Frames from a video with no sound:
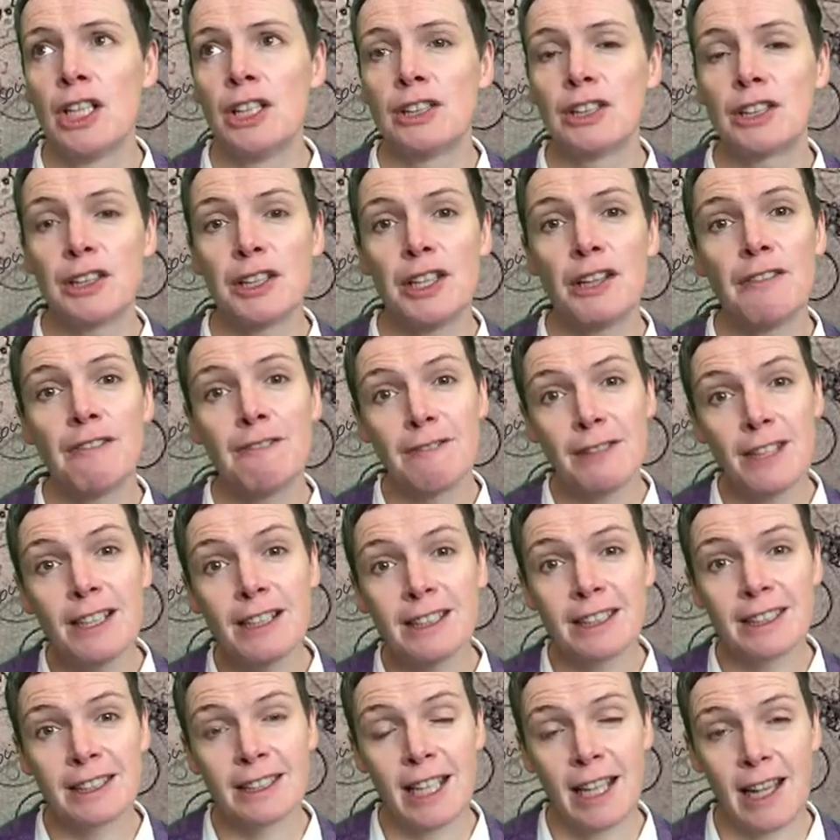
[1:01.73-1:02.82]
So your
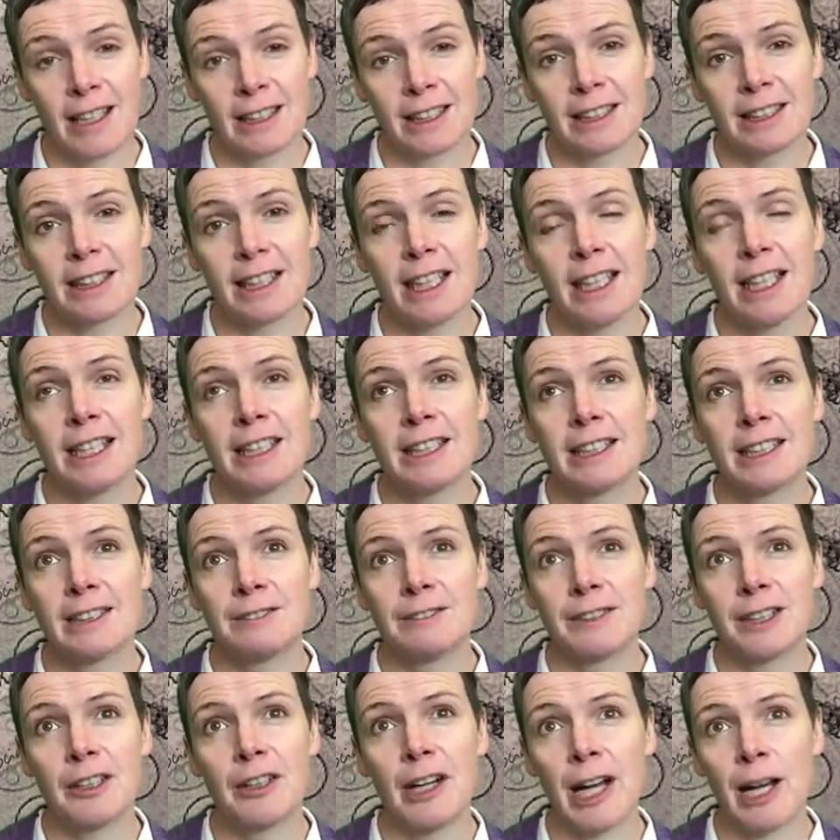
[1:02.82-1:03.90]
first task is to
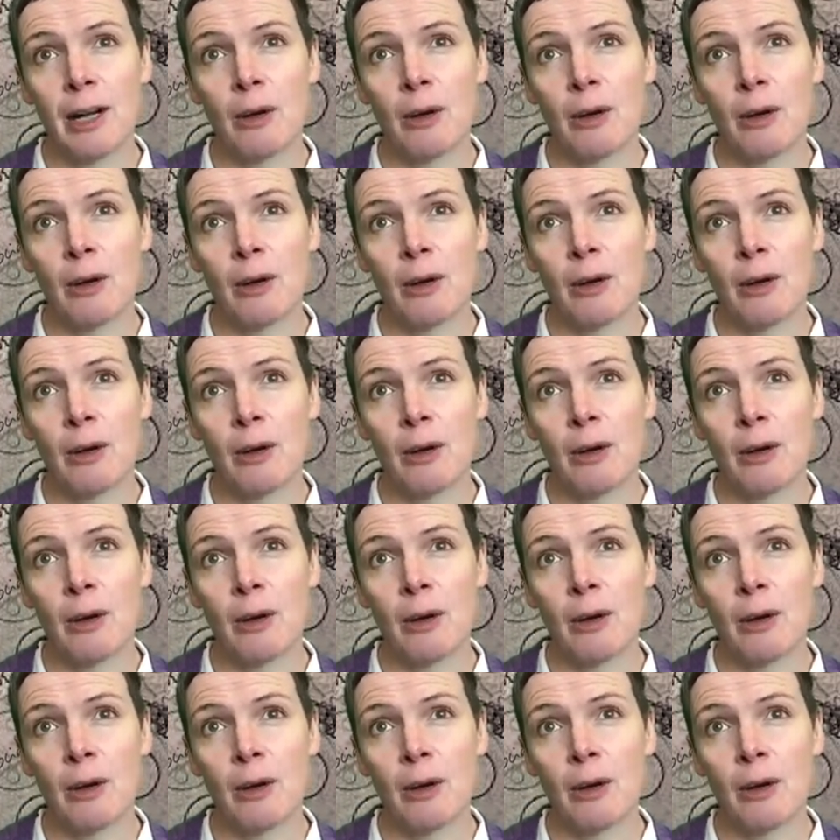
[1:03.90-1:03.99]
figure